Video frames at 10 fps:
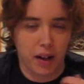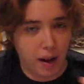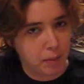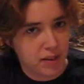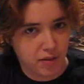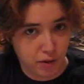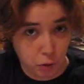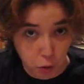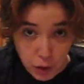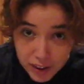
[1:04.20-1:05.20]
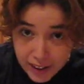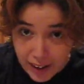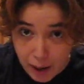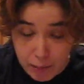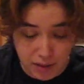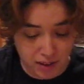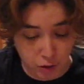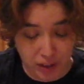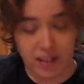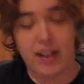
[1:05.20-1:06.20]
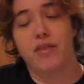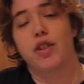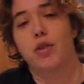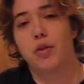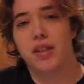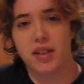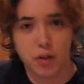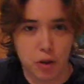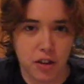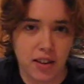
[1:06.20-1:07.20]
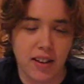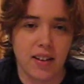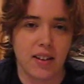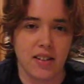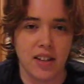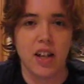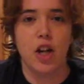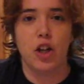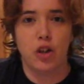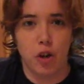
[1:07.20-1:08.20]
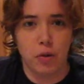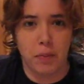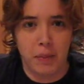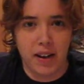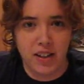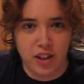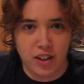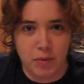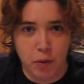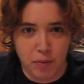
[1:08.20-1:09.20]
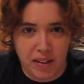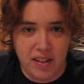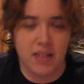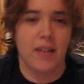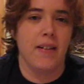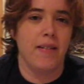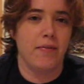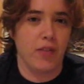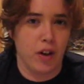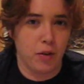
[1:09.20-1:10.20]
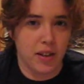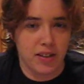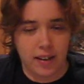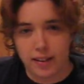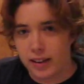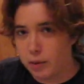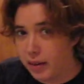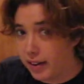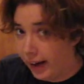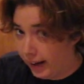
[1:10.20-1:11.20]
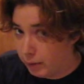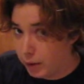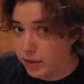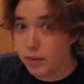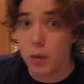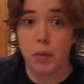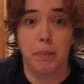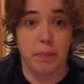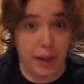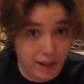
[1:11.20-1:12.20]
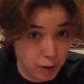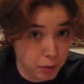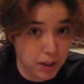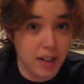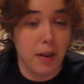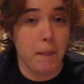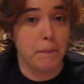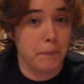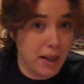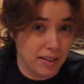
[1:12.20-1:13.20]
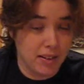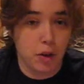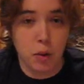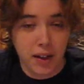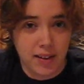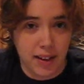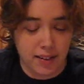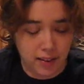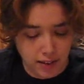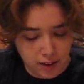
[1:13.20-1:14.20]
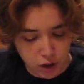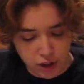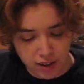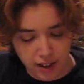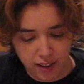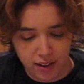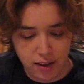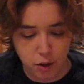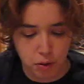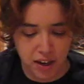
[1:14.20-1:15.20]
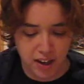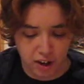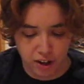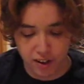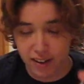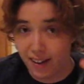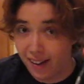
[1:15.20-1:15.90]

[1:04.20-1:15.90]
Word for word: what happens if it really happens in real life? So the solution to that is don't make sudden movements. No, it's not like with animals, it won't bite you, but quicksand, just like this goo here,